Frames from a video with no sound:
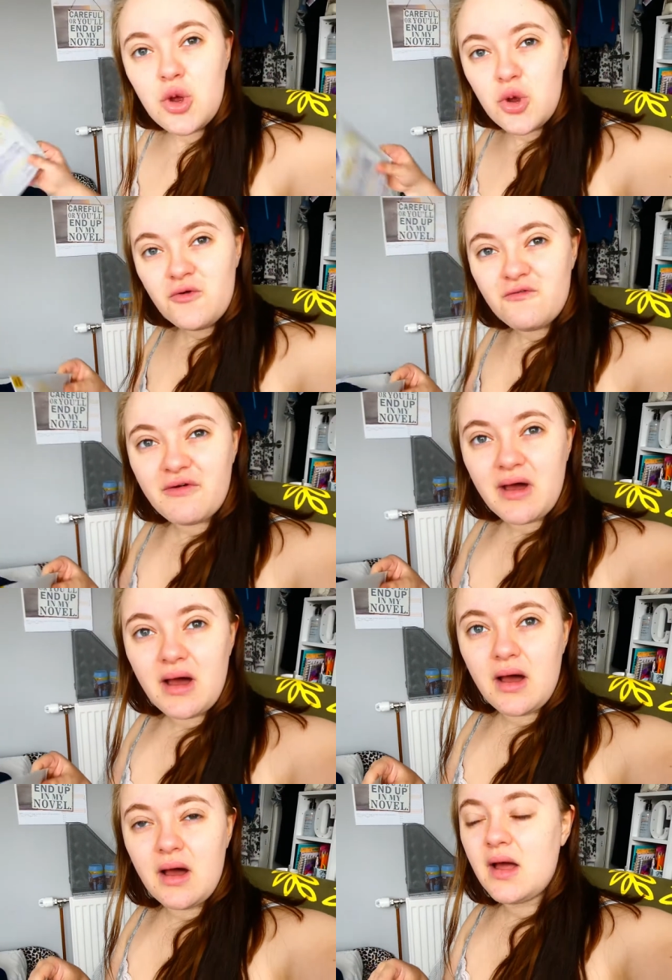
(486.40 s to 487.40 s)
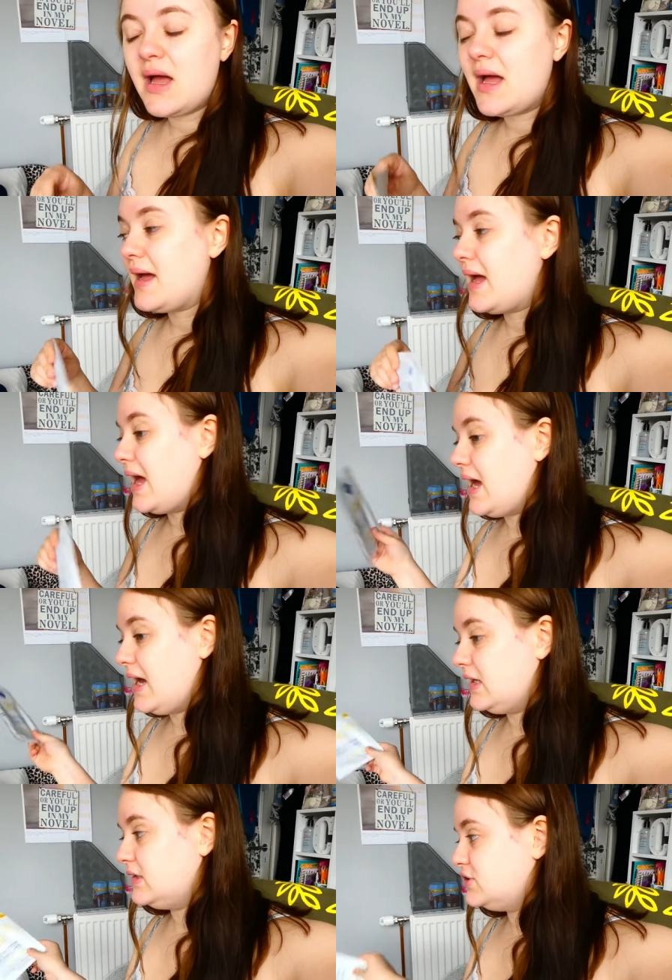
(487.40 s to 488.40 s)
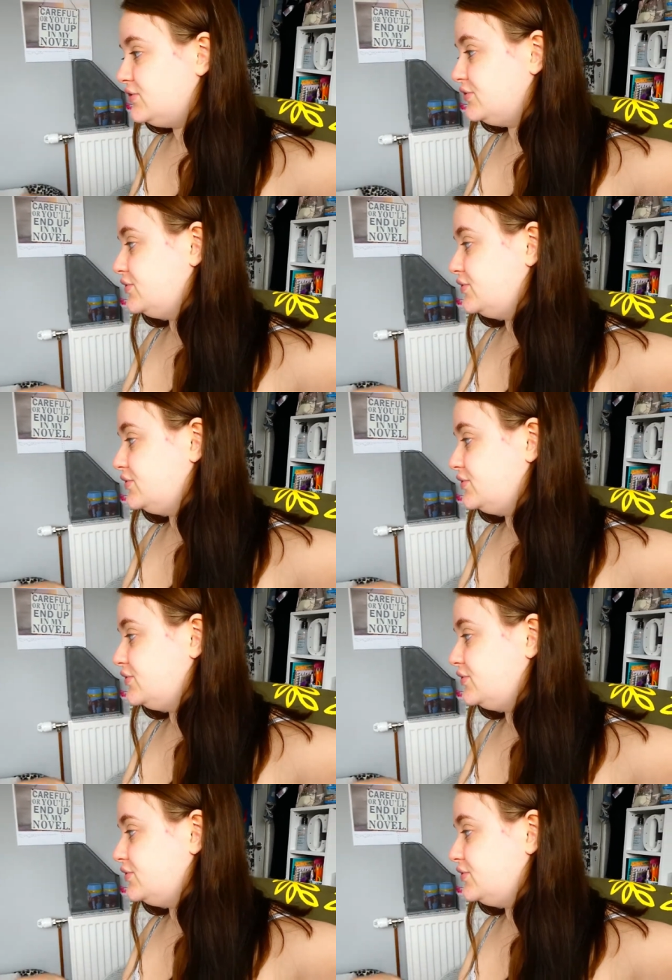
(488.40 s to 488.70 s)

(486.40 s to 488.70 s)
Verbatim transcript: hoover and